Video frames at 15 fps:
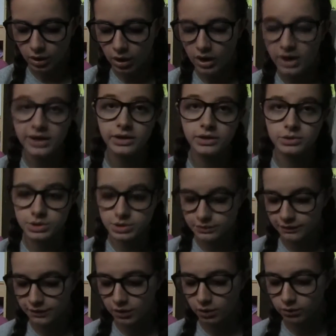I used to
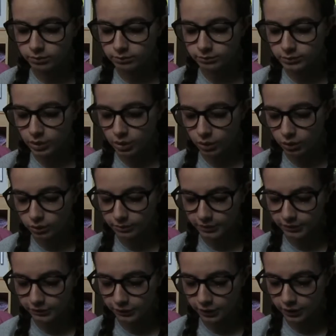film on my
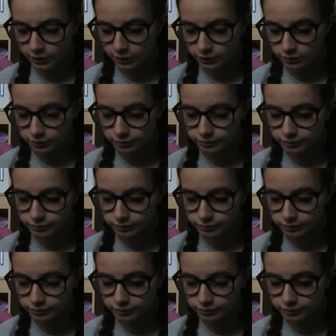phone.